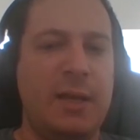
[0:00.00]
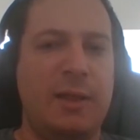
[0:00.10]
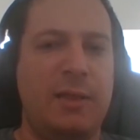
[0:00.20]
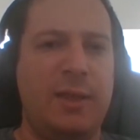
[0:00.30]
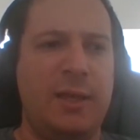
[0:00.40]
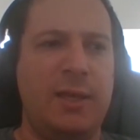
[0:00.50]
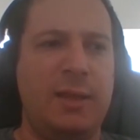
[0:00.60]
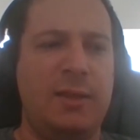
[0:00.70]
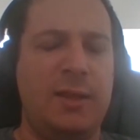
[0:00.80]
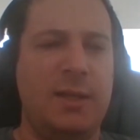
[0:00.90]
the
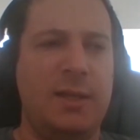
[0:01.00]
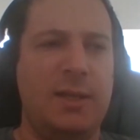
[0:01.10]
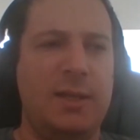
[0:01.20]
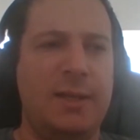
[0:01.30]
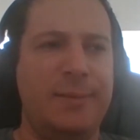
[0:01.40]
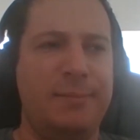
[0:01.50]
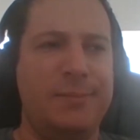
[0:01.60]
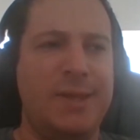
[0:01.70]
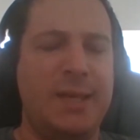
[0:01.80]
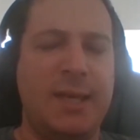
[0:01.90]
the
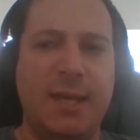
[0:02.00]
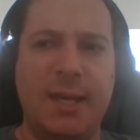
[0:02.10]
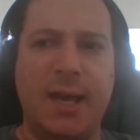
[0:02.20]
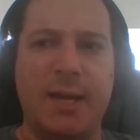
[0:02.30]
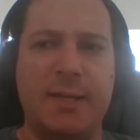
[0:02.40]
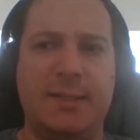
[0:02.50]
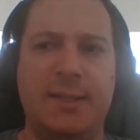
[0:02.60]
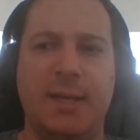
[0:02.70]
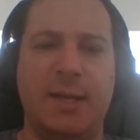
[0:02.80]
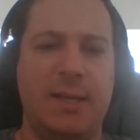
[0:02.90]
key
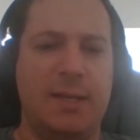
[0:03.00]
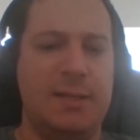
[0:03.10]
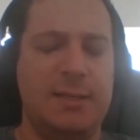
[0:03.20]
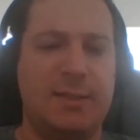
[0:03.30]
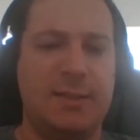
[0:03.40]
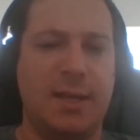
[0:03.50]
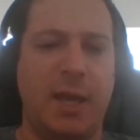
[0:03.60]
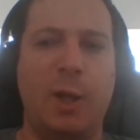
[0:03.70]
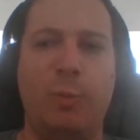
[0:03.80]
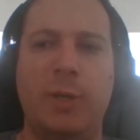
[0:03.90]
idea is to
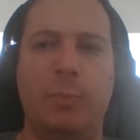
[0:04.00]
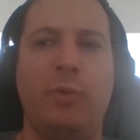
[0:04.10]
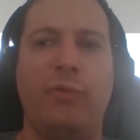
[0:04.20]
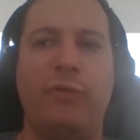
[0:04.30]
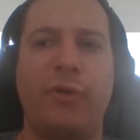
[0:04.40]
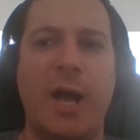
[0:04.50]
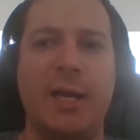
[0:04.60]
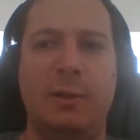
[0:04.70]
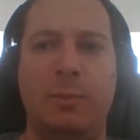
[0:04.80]
help people find